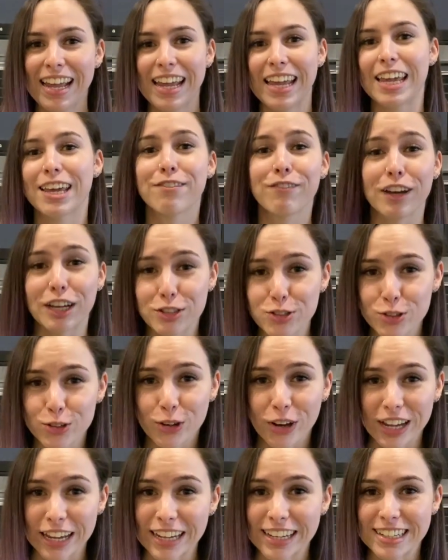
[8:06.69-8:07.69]
if I do
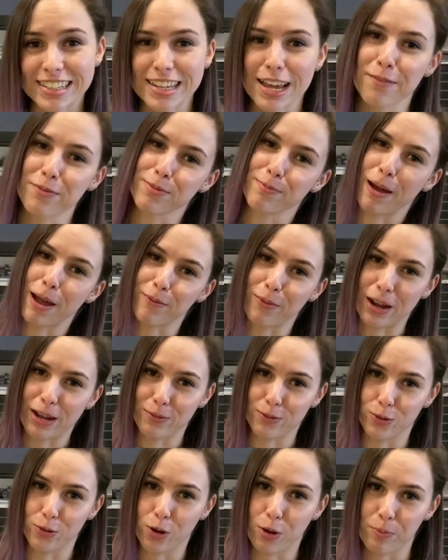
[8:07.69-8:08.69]
not hit depth, my weight
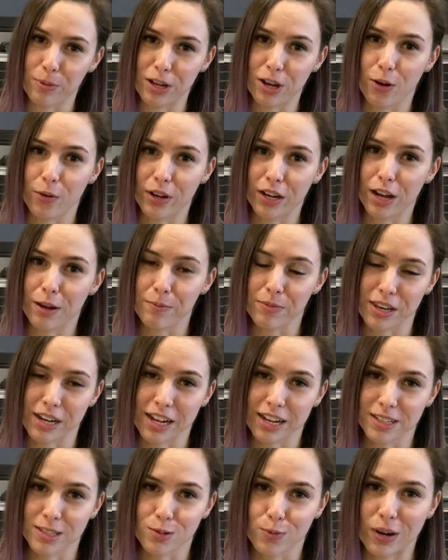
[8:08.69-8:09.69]
will not be going up the
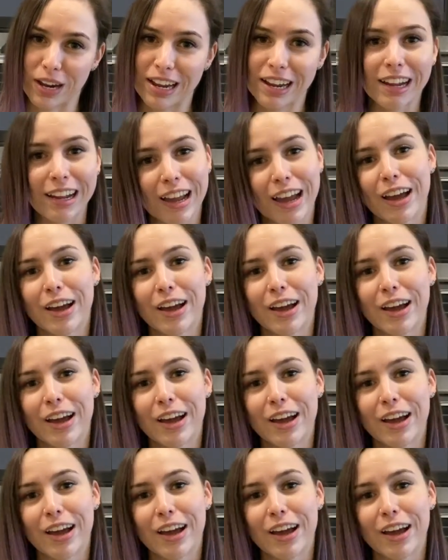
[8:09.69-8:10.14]
next week.